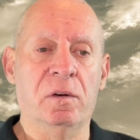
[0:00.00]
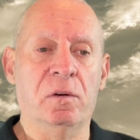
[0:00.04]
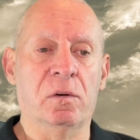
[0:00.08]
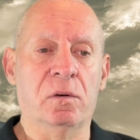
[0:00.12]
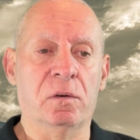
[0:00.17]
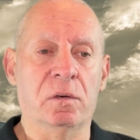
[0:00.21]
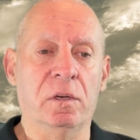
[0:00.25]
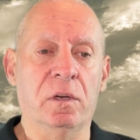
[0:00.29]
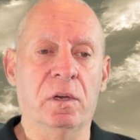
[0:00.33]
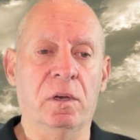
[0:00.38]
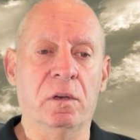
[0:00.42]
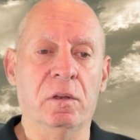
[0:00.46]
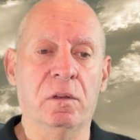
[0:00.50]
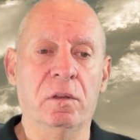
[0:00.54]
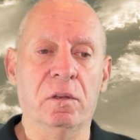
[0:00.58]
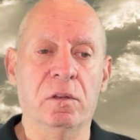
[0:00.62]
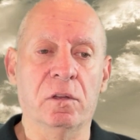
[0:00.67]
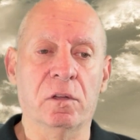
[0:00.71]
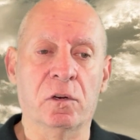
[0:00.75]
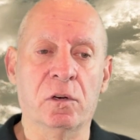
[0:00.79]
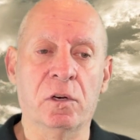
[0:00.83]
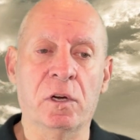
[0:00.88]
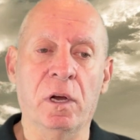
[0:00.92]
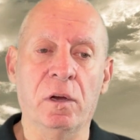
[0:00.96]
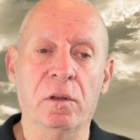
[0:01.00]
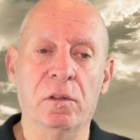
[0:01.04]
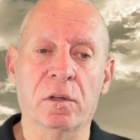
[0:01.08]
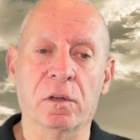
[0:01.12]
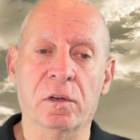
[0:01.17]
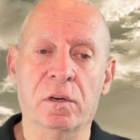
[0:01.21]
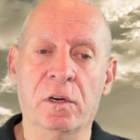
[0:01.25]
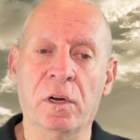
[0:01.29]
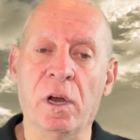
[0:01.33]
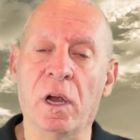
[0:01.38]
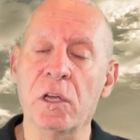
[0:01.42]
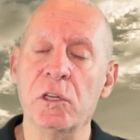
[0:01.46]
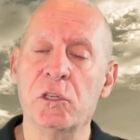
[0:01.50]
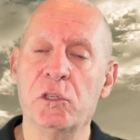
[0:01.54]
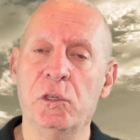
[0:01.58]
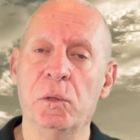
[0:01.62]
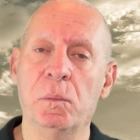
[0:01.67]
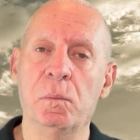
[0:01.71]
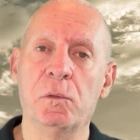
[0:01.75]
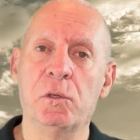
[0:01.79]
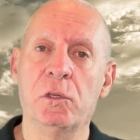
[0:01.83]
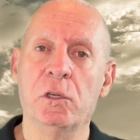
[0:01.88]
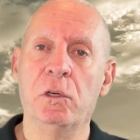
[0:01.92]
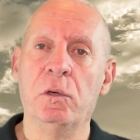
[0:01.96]
or the
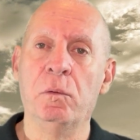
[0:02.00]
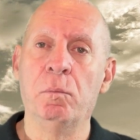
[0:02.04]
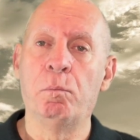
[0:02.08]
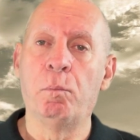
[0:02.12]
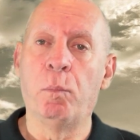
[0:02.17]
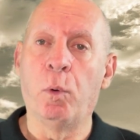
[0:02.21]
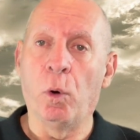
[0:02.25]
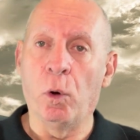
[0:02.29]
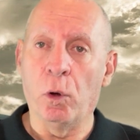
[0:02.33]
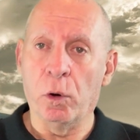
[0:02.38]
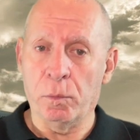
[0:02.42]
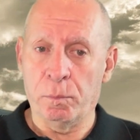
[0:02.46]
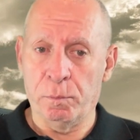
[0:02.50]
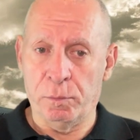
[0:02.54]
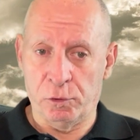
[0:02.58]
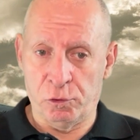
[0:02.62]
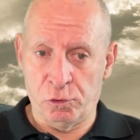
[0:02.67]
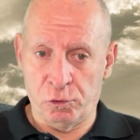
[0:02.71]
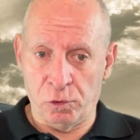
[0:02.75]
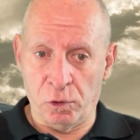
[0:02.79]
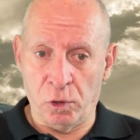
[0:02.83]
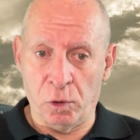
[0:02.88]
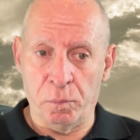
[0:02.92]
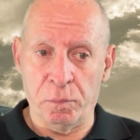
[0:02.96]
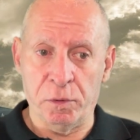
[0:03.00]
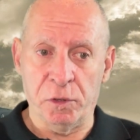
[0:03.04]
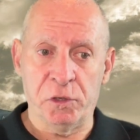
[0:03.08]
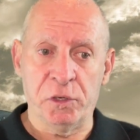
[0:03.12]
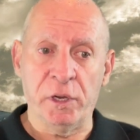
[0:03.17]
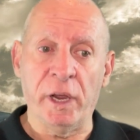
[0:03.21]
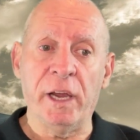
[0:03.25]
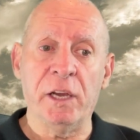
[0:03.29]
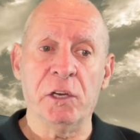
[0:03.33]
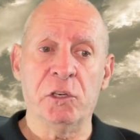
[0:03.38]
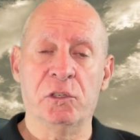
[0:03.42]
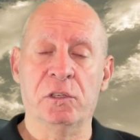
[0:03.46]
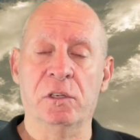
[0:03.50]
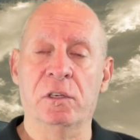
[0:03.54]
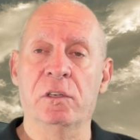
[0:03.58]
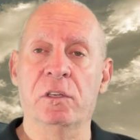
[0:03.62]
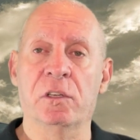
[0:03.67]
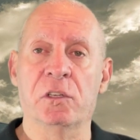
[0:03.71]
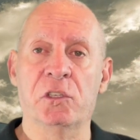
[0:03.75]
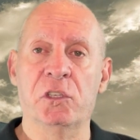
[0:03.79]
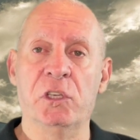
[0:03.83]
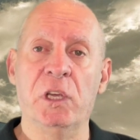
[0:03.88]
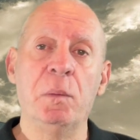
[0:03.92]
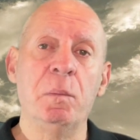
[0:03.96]
Customs and Border Patrol Protection,
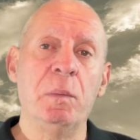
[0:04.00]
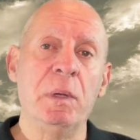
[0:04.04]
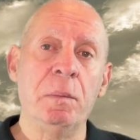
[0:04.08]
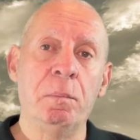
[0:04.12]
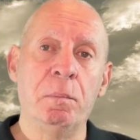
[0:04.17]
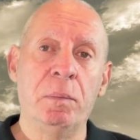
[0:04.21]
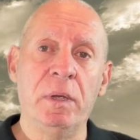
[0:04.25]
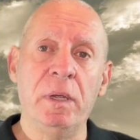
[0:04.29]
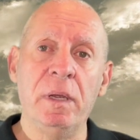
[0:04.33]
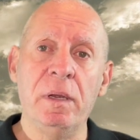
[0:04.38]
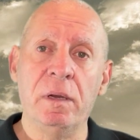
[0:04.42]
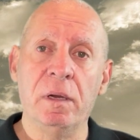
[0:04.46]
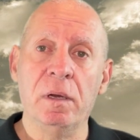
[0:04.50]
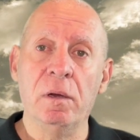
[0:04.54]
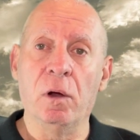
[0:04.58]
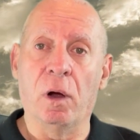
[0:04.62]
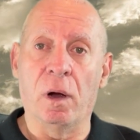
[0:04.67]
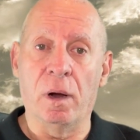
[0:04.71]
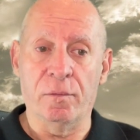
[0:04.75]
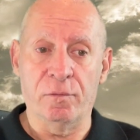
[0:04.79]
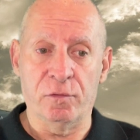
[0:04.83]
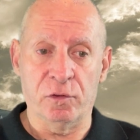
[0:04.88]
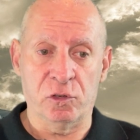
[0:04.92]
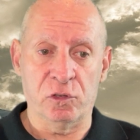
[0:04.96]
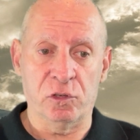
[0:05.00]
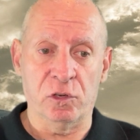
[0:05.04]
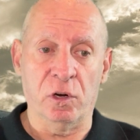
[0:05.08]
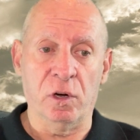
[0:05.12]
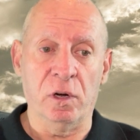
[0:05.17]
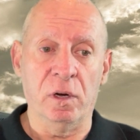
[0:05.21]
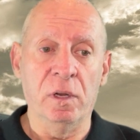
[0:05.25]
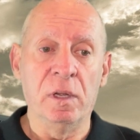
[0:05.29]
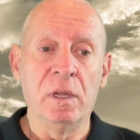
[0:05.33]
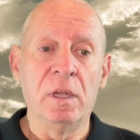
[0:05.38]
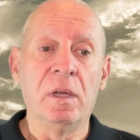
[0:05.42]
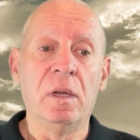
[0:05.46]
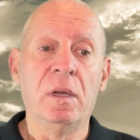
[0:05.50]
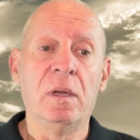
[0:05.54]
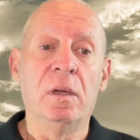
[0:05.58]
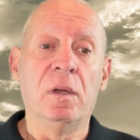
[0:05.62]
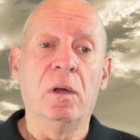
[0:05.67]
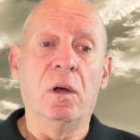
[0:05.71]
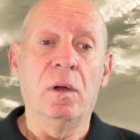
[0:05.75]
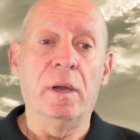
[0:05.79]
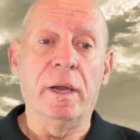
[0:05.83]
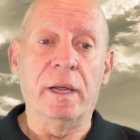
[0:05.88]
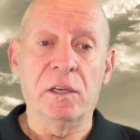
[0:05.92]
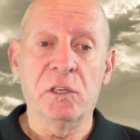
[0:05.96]
the CBP officer,
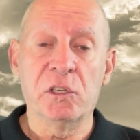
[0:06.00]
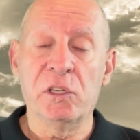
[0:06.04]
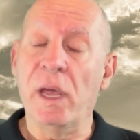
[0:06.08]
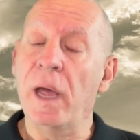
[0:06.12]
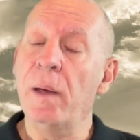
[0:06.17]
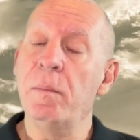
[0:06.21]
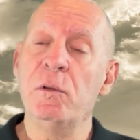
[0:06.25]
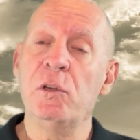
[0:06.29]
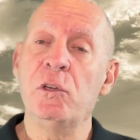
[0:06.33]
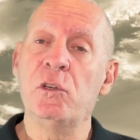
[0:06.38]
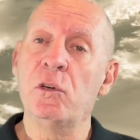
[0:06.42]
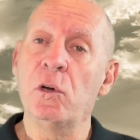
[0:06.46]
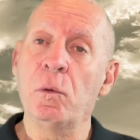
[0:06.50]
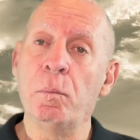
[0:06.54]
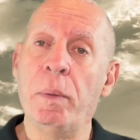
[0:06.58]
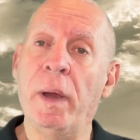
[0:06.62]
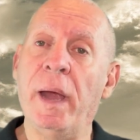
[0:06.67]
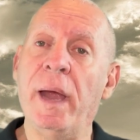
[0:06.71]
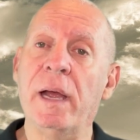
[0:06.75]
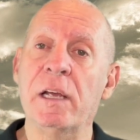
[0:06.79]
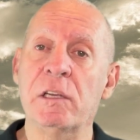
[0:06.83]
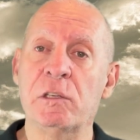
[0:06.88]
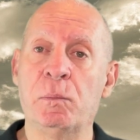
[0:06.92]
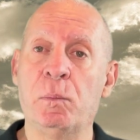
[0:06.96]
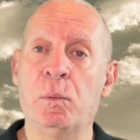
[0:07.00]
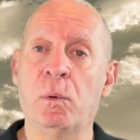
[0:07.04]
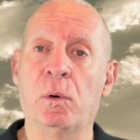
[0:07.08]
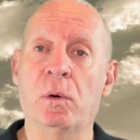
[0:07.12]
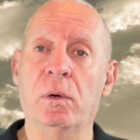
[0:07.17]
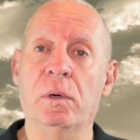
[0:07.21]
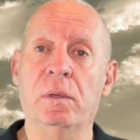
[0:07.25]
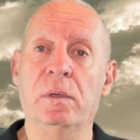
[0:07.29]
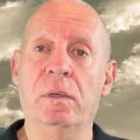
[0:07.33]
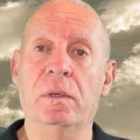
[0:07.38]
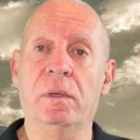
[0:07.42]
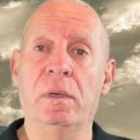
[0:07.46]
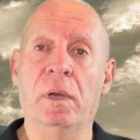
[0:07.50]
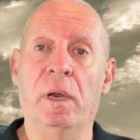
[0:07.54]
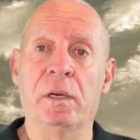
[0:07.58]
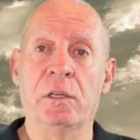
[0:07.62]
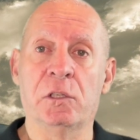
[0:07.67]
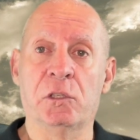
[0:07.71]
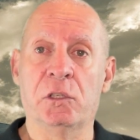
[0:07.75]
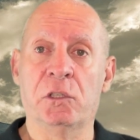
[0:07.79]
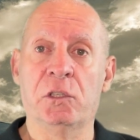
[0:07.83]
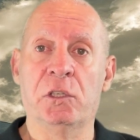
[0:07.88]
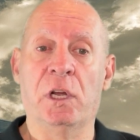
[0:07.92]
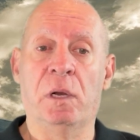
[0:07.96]
examines your passport,
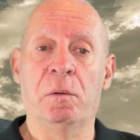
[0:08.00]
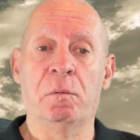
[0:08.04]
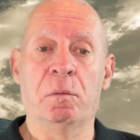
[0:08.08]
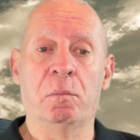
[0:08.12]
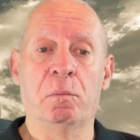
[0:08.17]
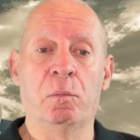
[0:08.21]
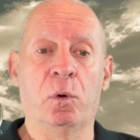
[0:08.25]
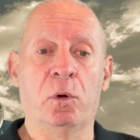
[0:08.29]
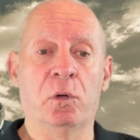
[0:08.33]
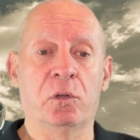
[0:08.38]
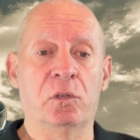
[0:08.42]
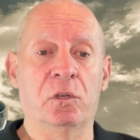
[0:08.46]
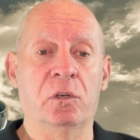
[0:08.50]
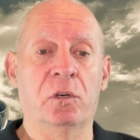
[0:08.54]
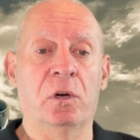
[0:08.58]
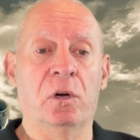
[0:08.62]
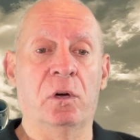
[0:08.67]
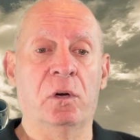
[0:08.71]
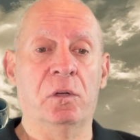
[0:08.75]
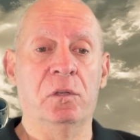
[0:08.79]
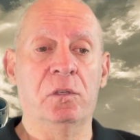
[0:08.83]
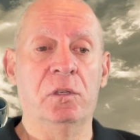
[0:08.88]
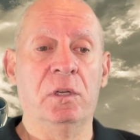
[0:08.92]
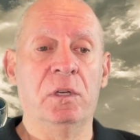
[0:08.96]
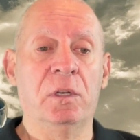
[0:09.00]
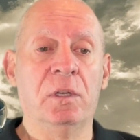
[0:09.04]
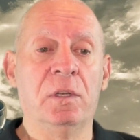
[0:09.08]
ladies and gentlemen, boys and girls,